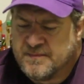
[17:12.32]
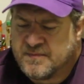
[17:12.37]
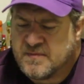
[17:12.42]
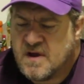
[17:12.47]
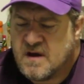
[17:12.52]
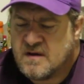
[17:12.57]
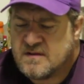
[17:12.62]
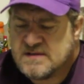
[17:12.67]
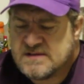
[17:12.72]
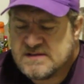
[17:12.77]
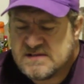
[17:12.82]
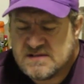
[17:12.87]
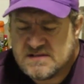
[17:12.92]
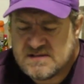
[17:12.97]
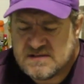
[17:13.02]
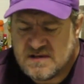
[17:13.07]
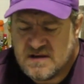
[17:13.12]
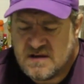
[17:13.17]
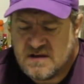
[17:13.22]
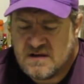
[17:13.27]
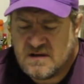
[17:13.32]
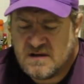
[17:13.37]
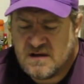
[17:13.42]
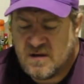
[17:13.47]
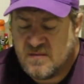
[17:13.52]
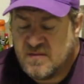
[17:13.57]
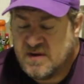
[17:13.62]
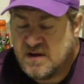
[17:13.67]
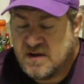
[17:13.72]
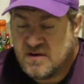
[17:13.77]
Now this is
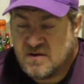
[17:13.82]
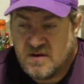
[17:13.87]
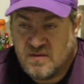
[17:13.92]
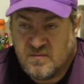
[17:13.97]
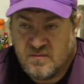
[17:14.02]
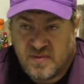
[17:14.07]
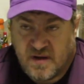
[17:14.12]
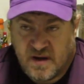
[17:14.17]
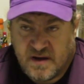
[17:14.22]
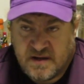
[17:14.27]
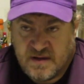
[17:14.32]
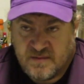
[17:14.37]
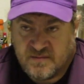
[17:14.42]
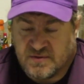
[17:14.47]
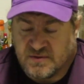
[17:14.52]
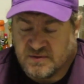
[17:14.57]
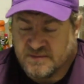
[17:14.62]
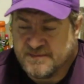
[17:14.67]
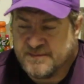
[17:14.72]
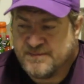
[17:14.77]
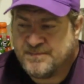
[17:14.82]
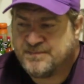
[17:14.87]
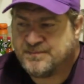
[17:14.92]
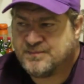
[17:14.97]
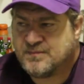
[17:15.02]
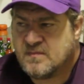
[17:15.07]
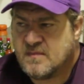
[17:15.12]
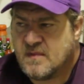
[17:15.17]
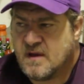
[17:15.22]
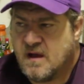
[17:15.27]
habanero and pineapple,
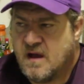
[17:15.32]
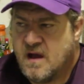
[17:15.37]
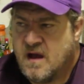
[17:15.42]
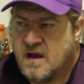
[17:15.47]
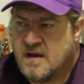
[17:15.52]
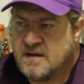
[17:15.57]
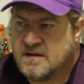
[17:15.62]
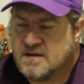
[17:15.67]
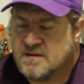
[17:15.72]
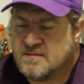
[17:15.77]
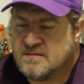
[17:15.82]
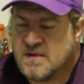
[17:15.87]
and